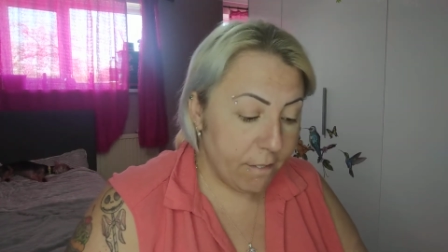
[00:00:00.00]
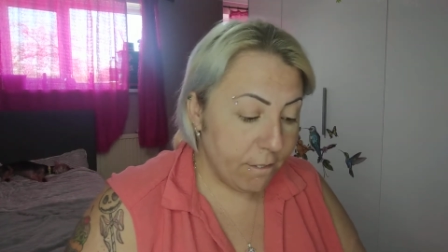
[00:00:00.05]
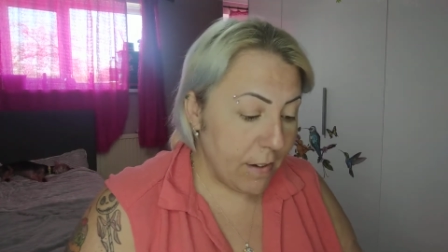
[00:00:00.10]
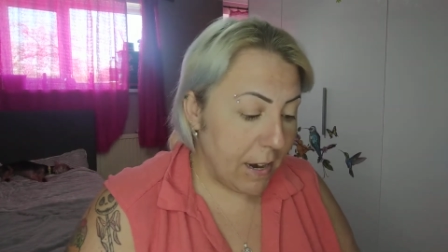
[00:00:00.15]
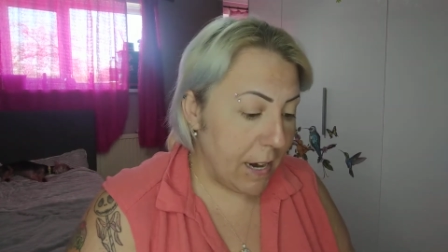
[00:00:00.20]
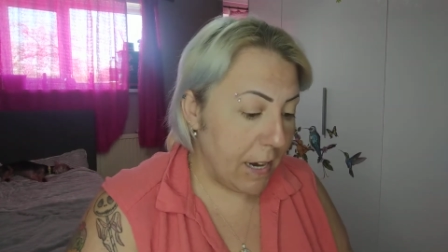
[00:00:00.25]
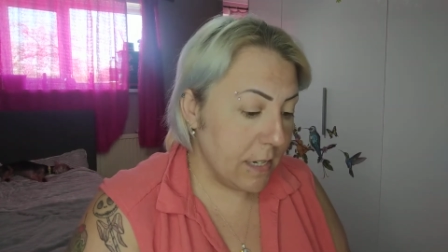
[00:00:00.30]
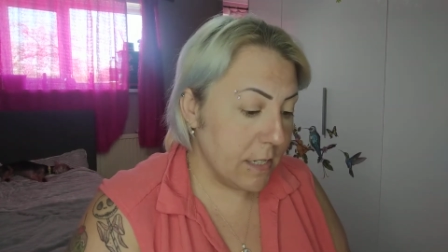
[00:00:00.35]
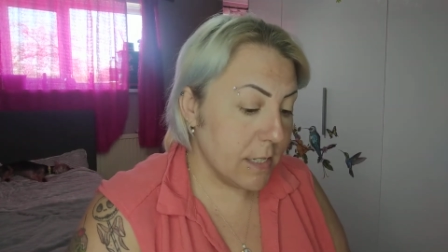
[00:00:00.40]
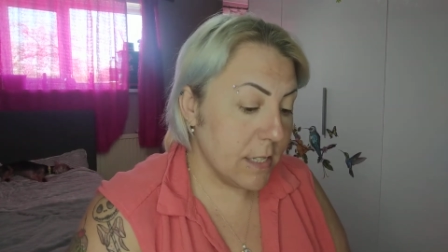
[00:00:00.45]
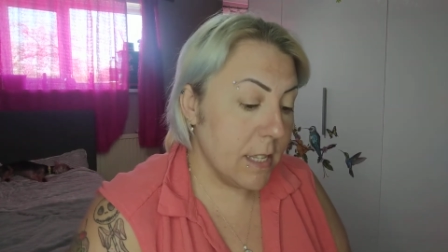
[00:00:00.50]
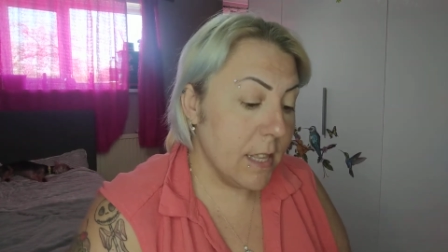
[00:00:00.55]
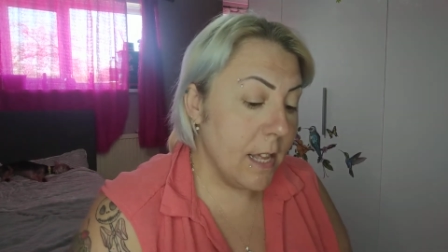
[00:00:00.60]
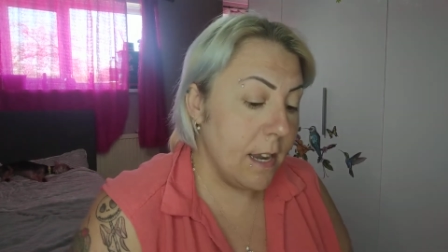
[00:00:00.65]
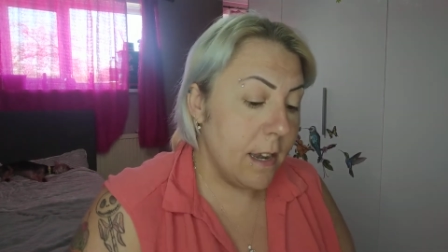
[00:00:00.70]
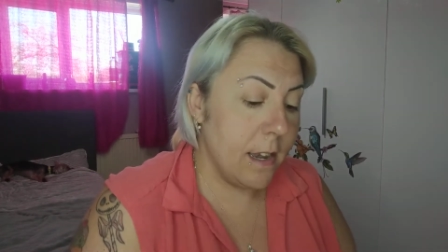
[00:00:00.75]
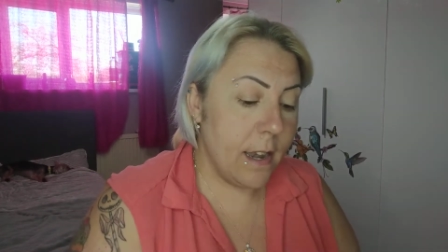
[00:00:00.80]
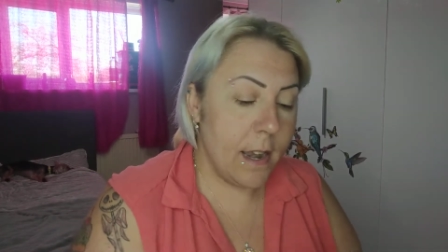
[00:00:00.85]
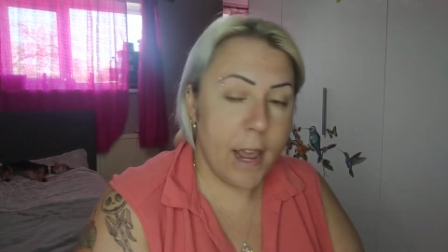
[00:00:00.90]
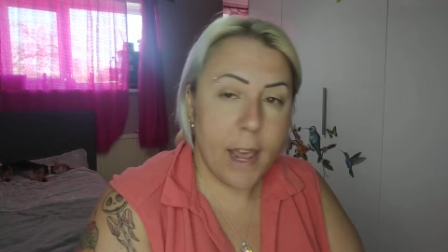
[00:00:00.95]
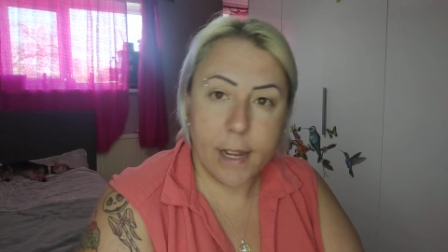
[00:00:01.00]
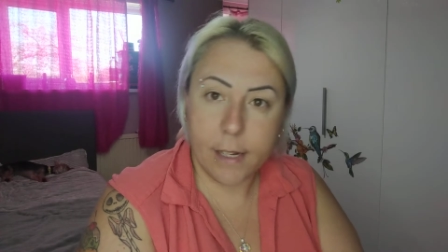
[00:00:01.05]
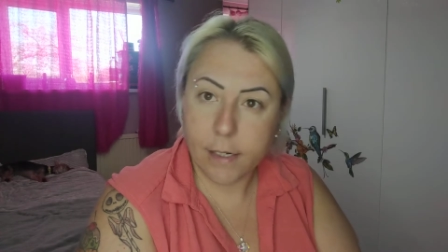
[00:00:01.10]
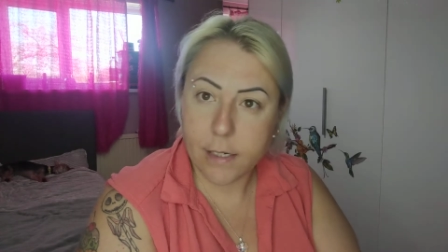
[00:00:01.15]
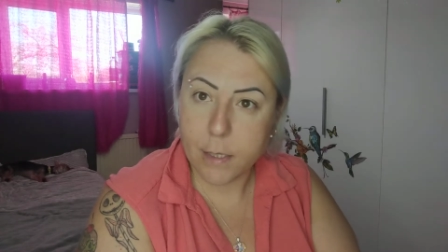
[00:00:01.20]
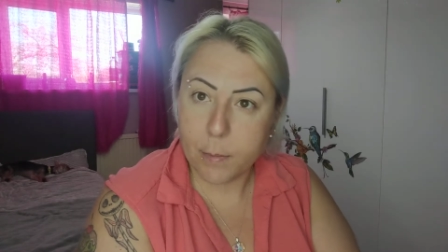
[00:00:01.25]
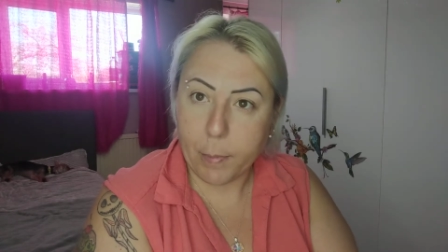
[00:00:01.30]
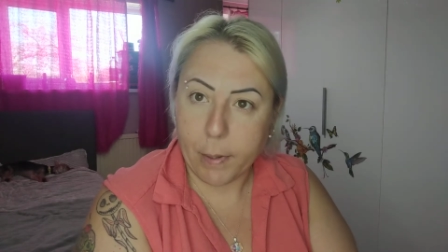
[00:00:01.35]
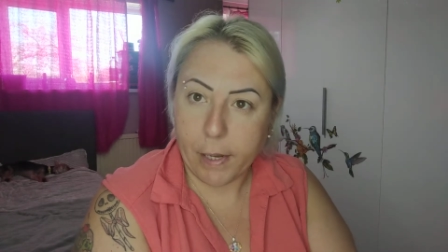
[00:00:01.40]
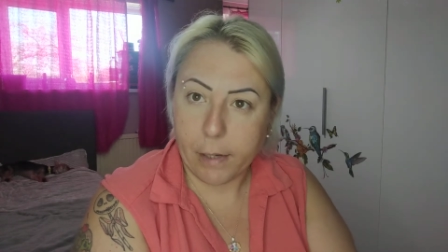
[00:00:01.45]
Right, so the
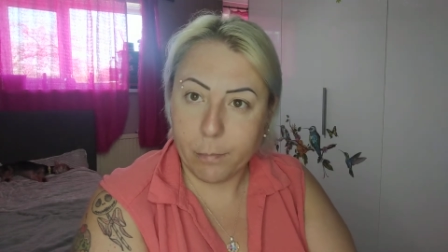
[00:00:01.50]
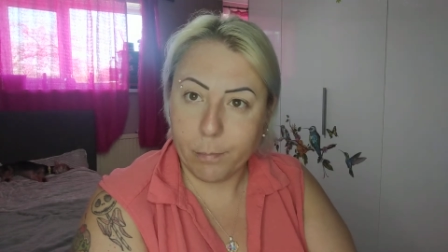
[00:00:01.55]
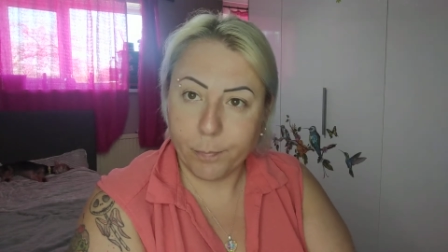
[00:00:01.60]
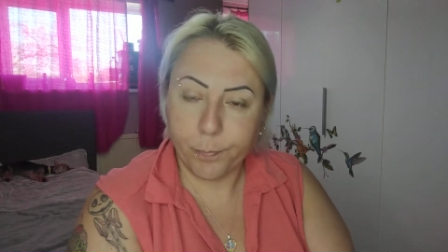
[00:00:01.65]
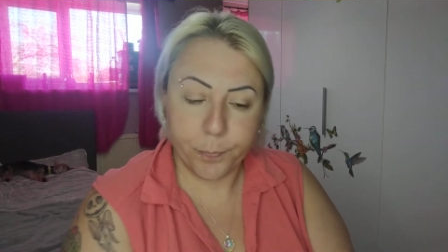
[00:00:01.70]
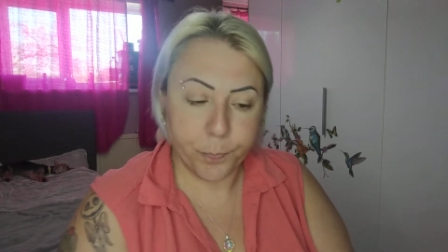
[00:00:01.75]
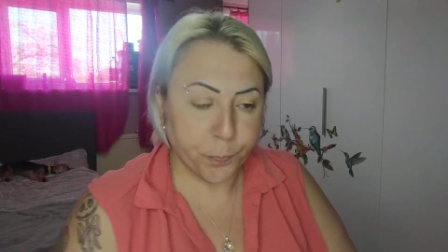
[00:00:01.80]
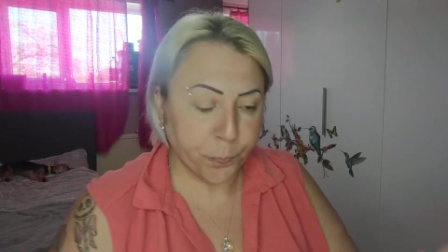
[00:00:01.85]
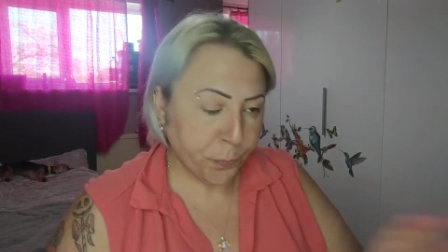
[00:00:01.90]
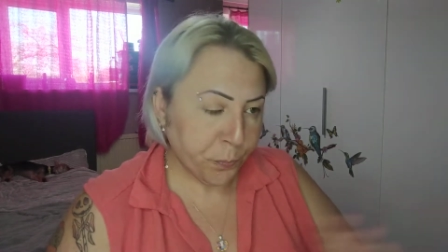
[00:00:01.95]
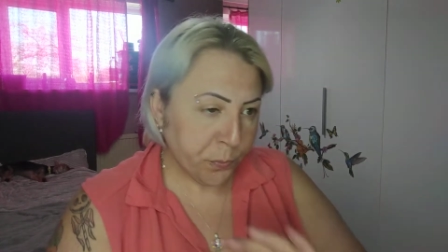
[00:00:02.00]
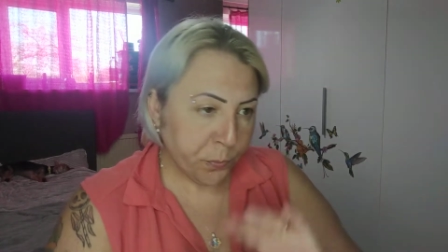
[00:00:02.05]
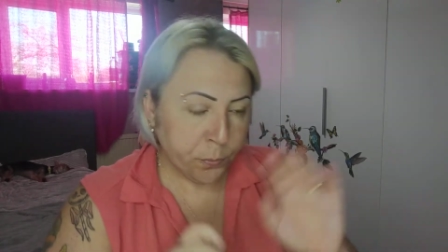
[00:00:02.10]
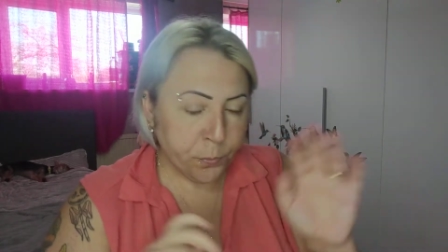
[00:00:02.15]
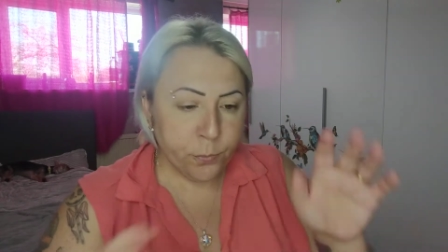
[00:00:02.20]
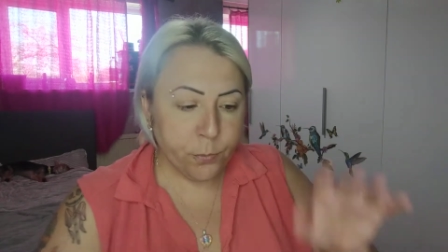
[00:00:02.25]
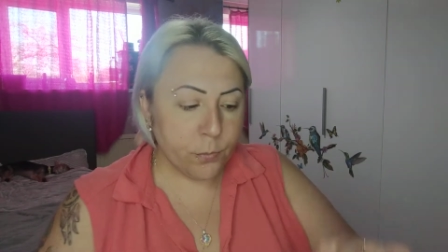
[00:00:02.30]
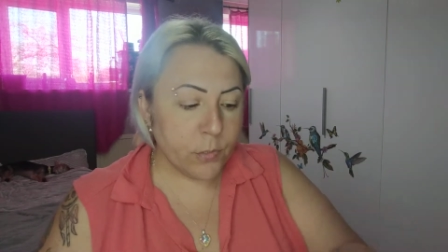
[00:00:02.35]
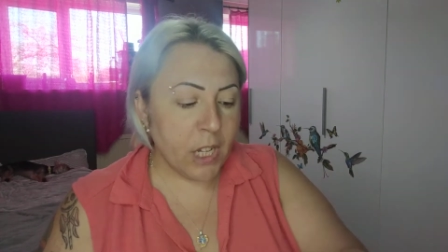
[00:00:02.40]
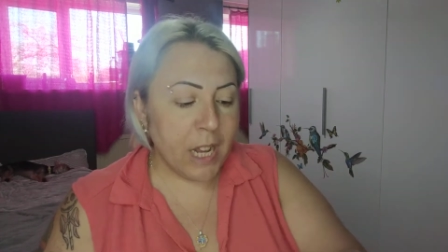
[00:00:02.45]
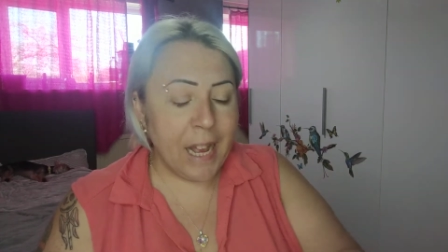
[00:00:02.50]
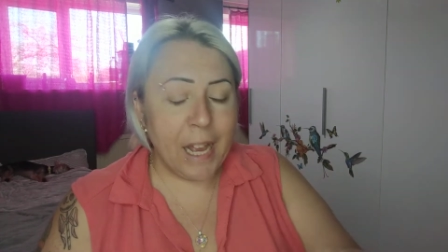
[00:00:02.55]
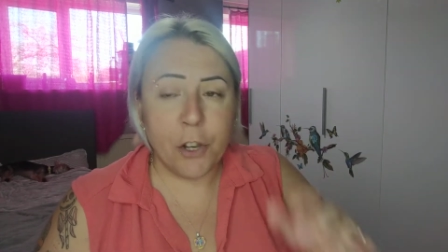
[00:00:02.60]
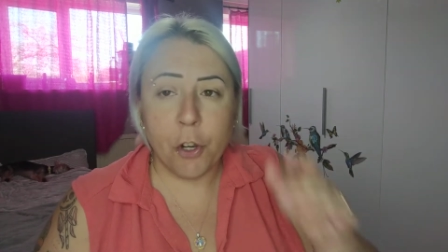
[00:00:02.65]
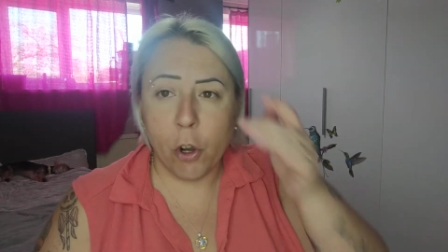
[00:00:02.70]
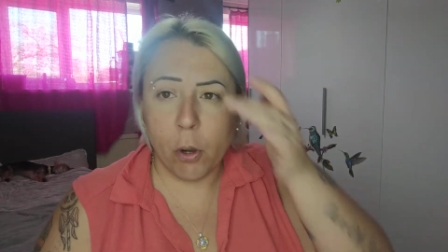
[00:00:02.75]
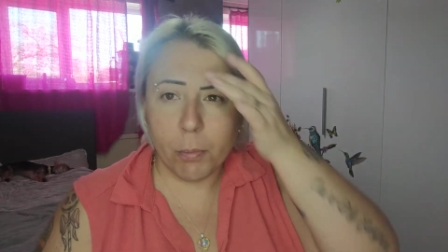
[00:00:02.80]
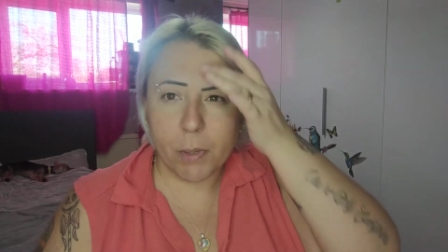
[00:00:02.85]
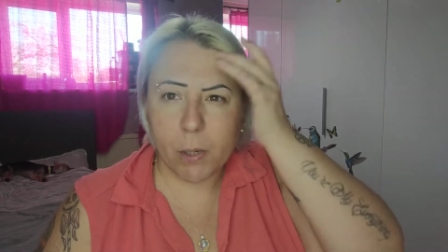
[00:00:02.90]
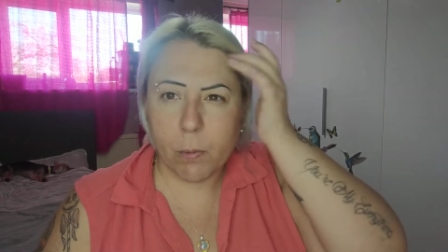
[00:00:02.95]
next bit, I
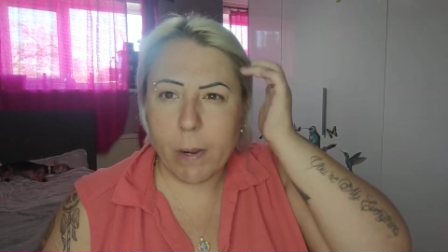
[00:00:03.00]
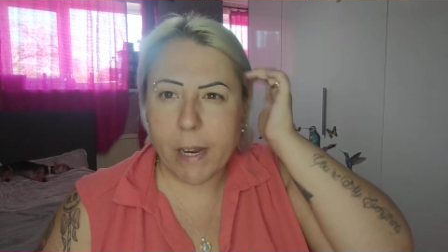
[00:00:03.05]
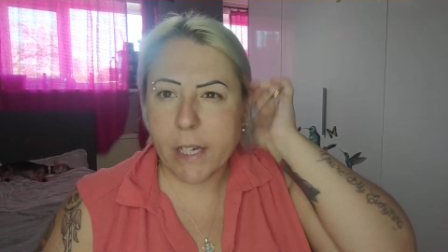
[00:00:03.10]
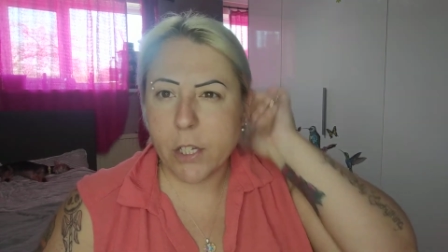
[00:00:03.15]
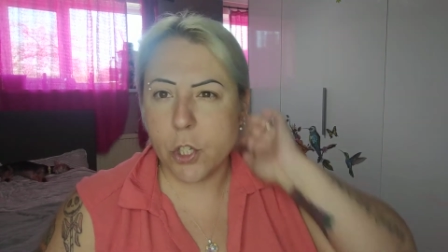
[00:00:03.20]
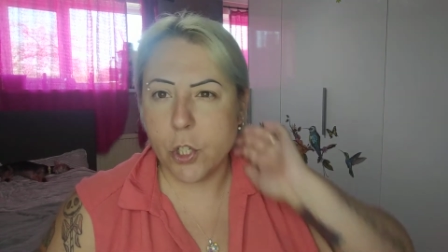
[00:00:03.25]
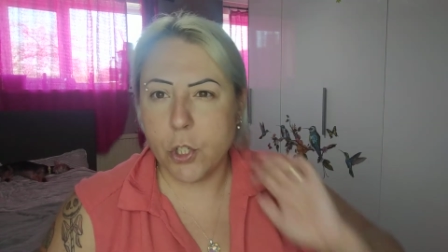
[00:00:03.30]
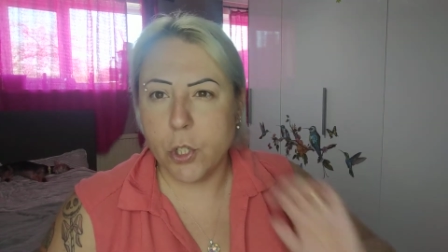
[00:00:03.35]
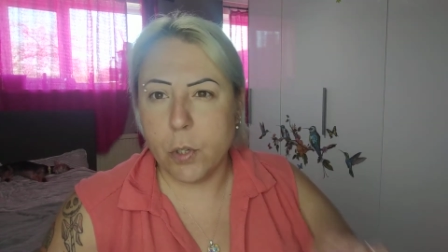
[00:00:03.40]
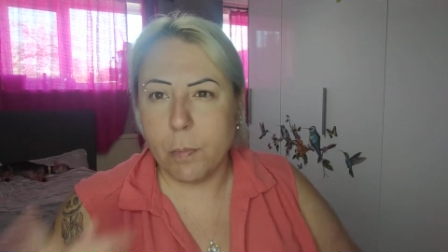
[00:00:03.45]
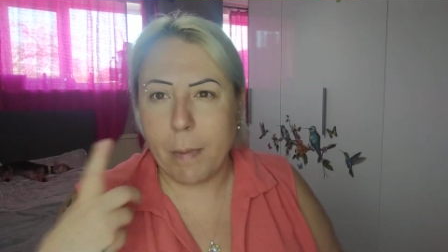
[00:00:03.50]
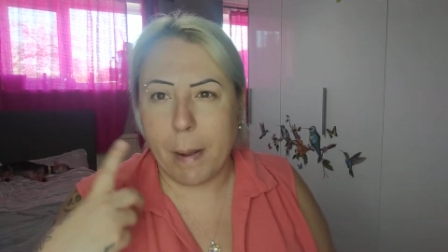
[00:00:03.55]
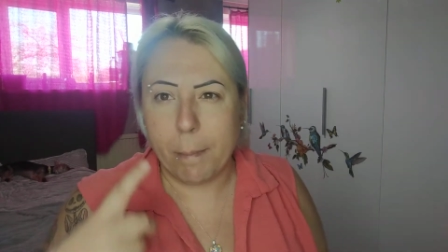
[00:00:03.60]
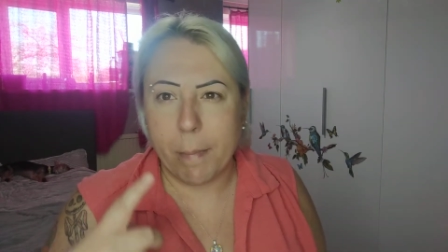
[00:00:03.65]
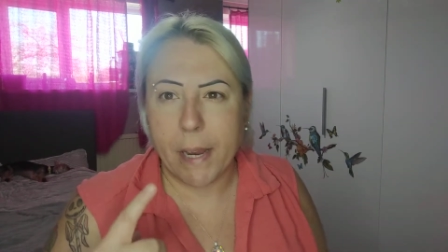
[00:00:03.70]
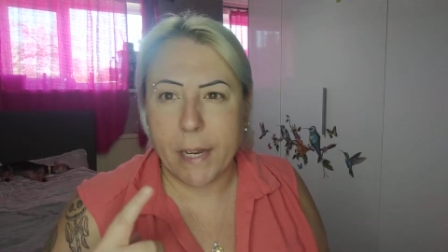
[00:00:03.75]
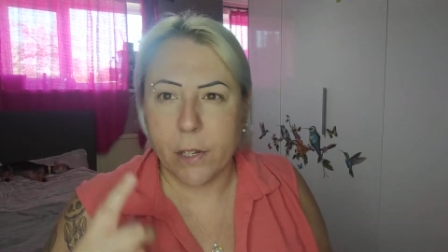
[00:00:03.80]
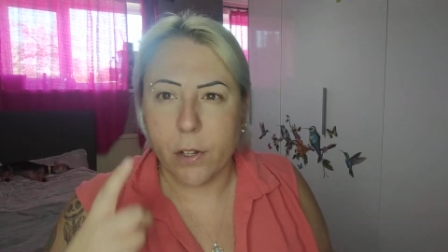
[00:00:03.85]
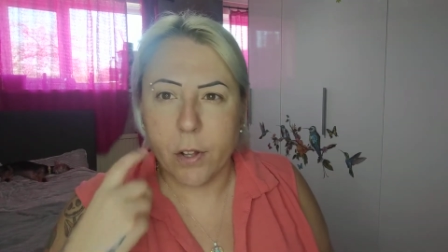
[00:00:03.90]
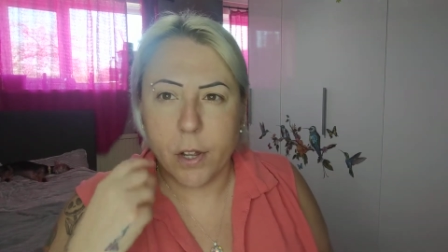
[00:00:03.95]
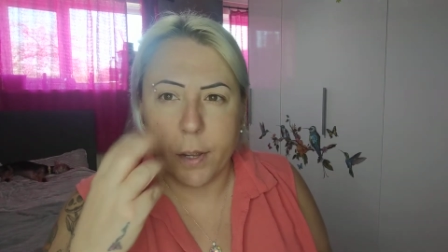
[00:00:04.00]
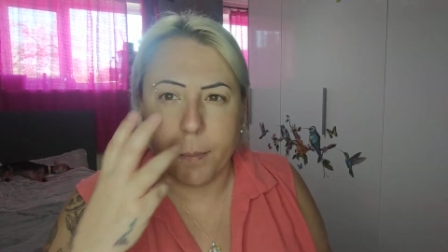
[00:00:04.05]
normally wait to do my